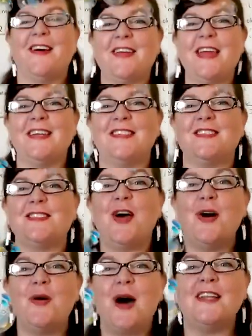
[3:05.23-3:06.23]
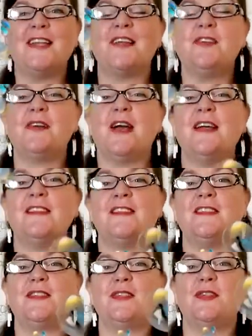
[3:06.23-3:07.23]
Okay, so I'd like you
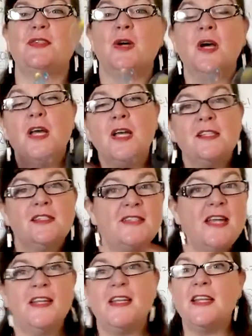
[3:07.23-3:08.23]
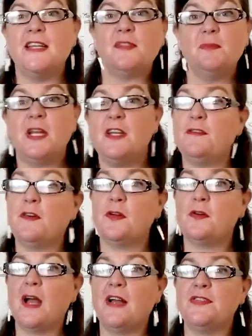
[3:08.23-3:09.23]
guys to send in as many
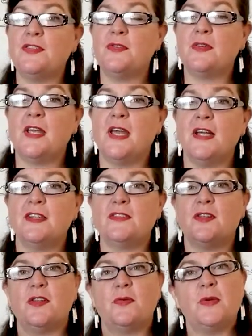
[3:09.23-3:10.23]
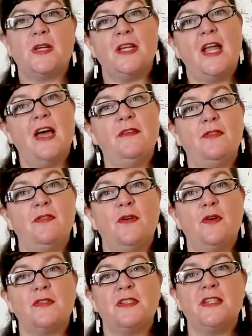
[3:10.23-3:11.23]
photographs as you can so that we can have you
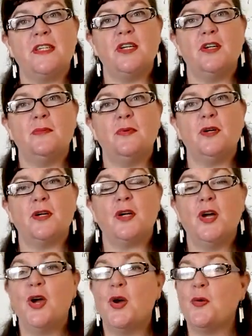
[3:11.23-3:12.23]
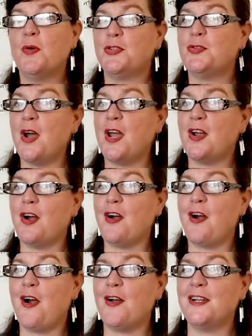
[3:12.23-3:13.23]
folks in the yearbook. We're trying
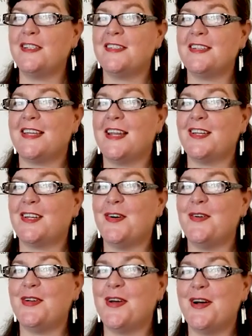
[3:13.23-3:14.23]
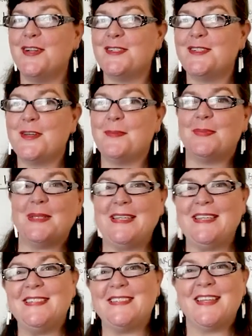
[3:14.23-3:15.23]
our hardest to get it going on, so
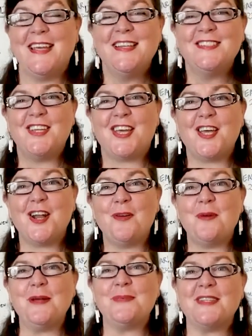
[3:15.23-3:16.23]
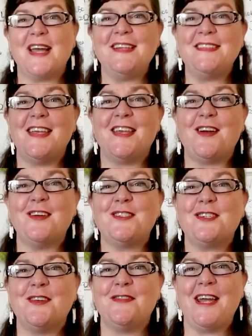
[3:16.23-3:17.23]
please check out our website, take
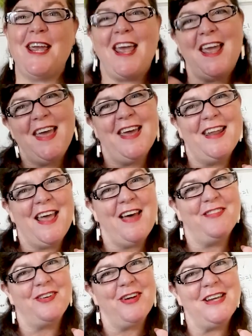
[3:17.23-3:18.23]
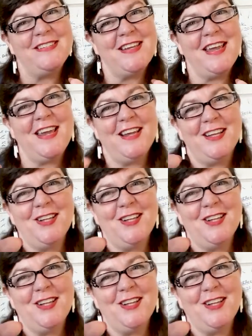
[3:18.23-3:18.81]
our survey, and have a great day.